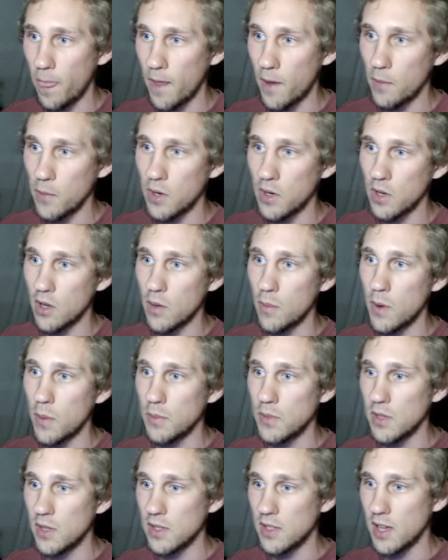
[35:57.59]
I'm going to come up
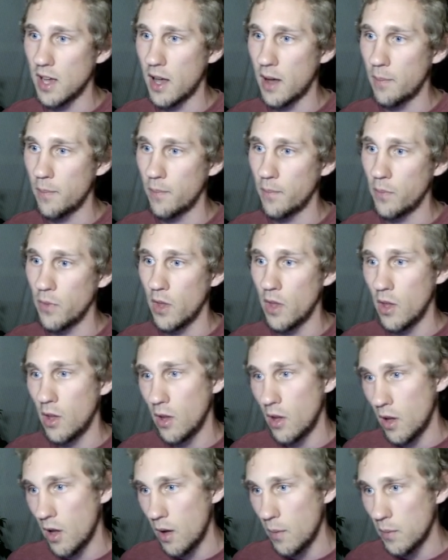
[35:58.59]
to the top.
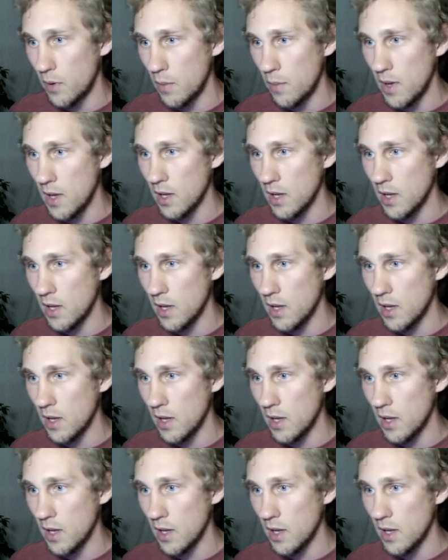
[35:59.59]
I'm going to make it